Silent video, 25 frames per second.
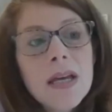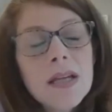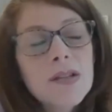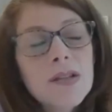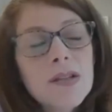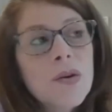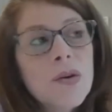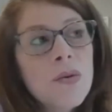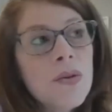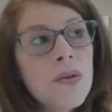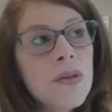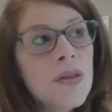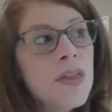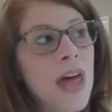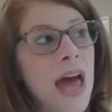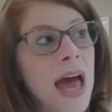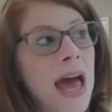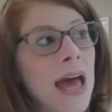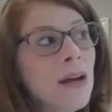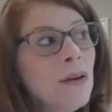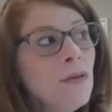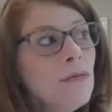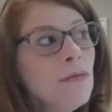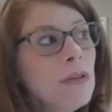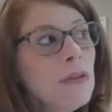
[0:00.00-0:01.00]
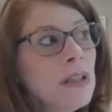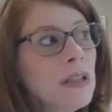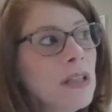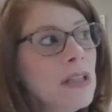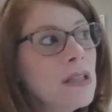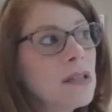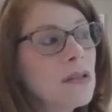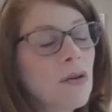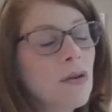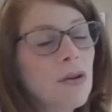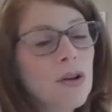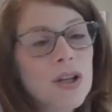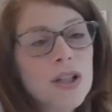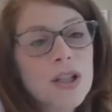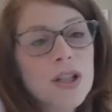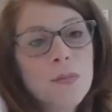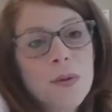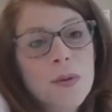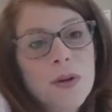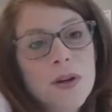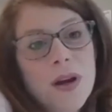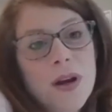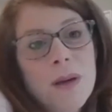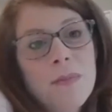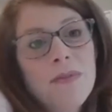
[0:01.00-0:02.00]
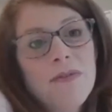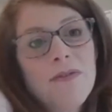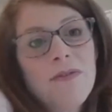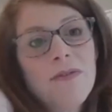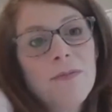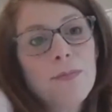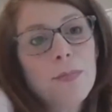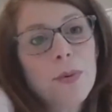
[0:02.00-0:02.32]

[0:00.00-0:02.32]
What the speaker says: So that really started to become